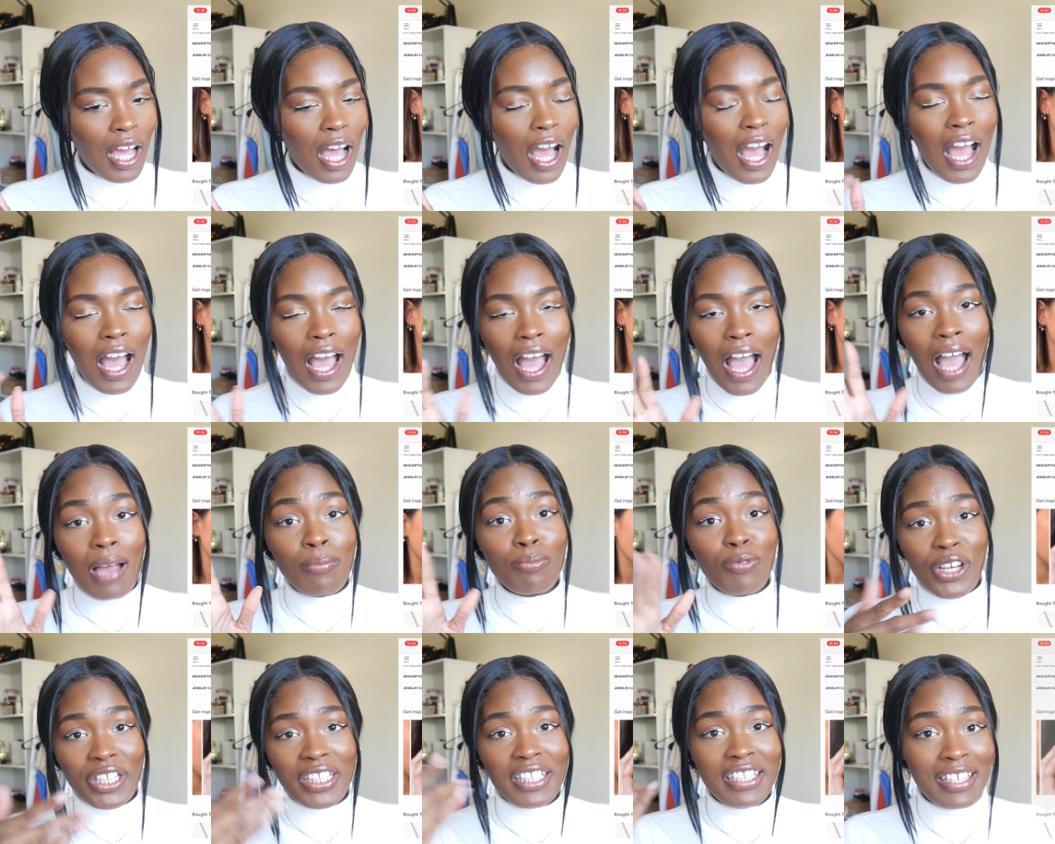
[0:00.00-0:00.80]
I,
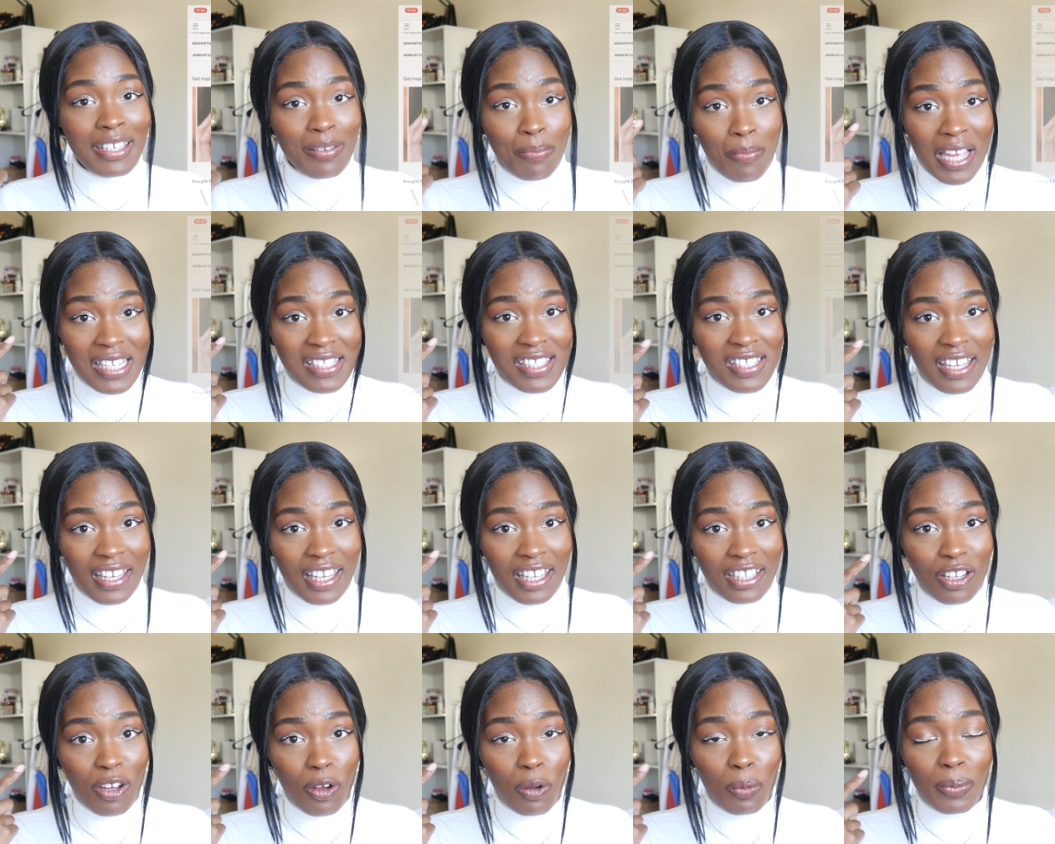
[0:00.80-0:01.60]
am ready to get my
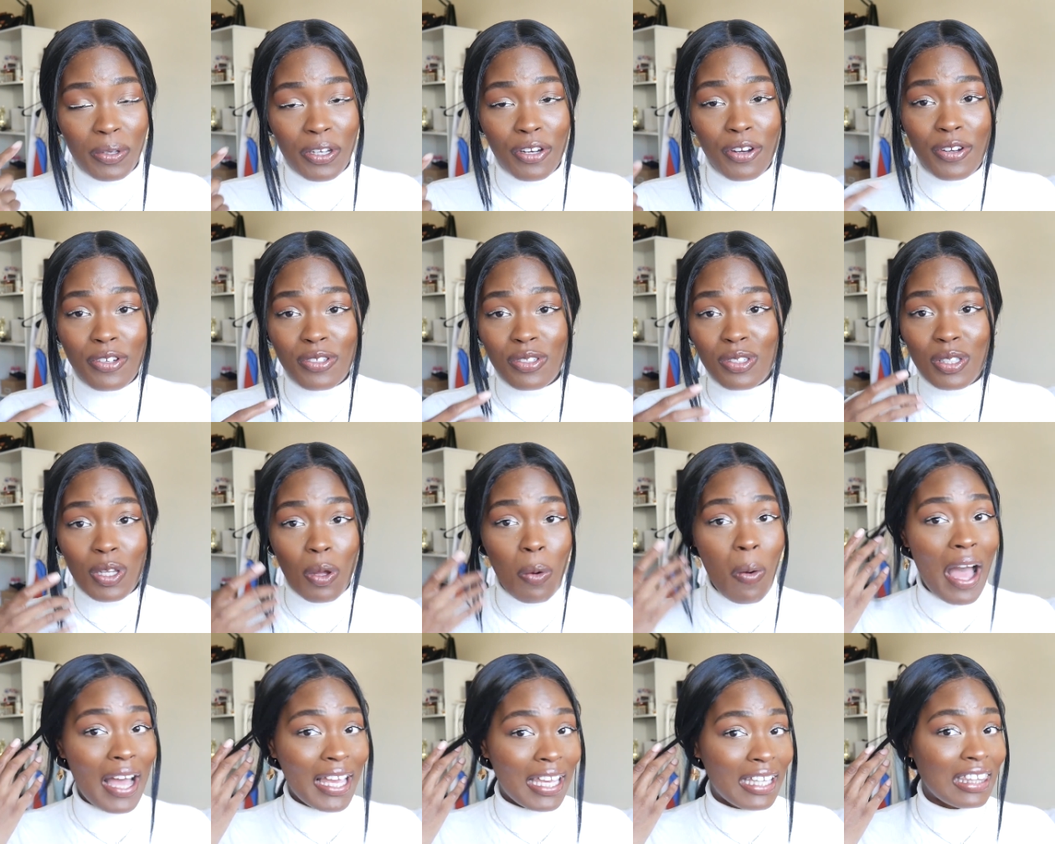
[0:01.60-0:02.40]
second hope here
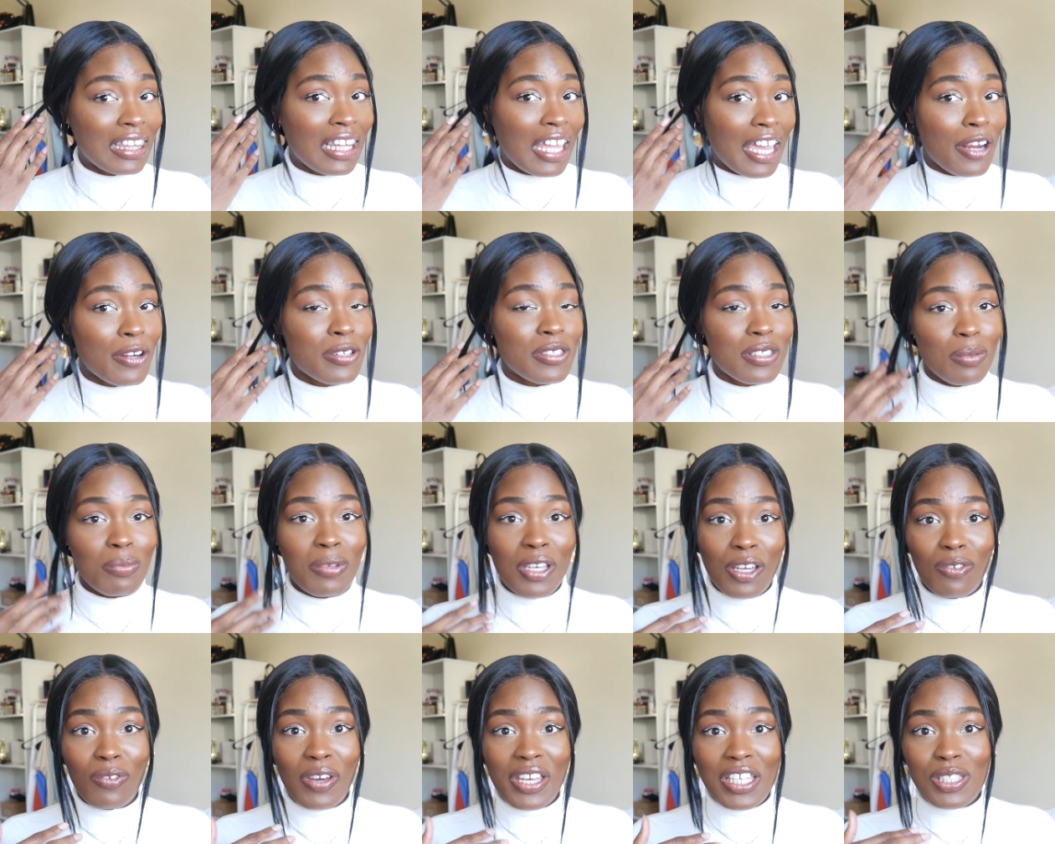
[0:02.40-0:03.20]
so I can layer
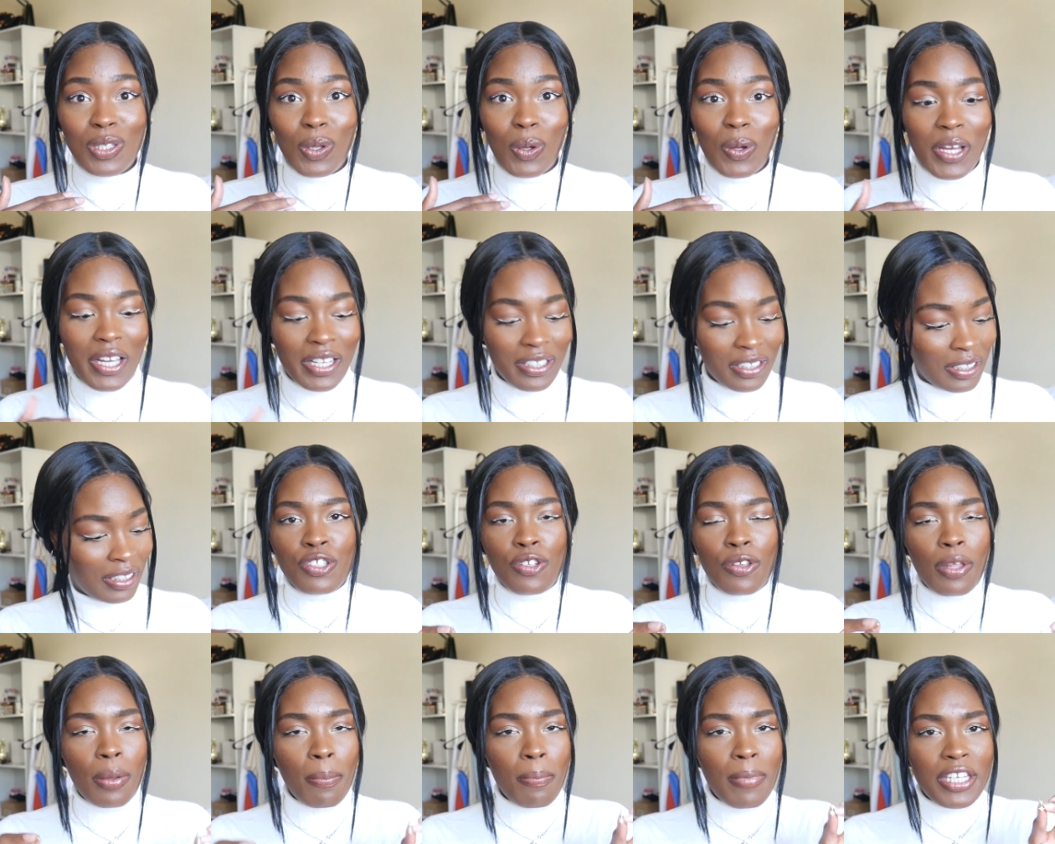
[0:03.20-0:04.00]
some earrings on.
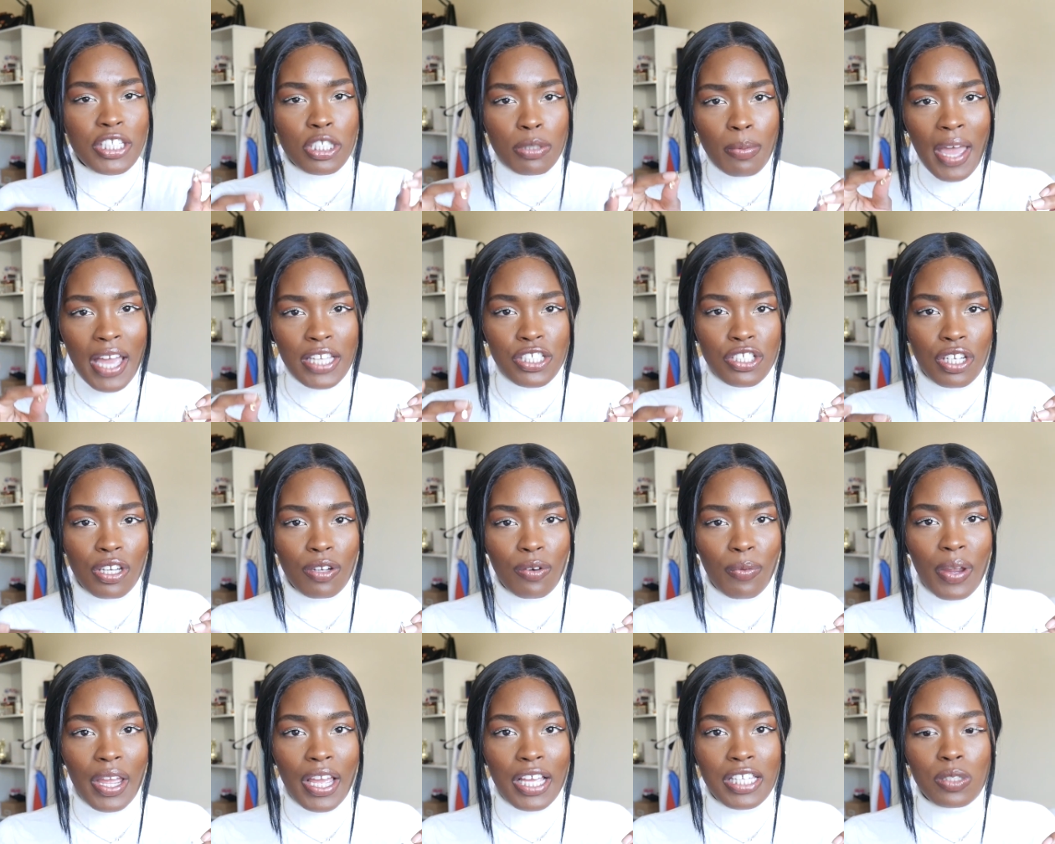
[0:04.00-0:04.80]
So they're Mitch Match
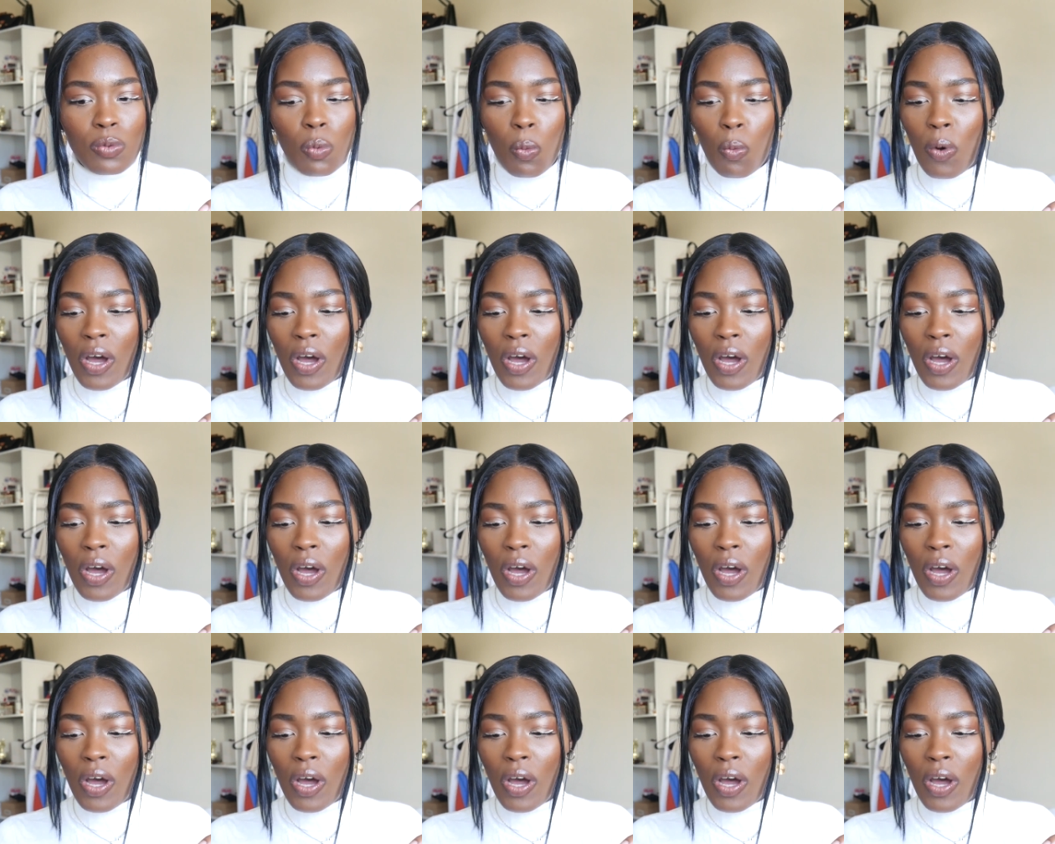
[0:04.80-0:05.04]
earrings.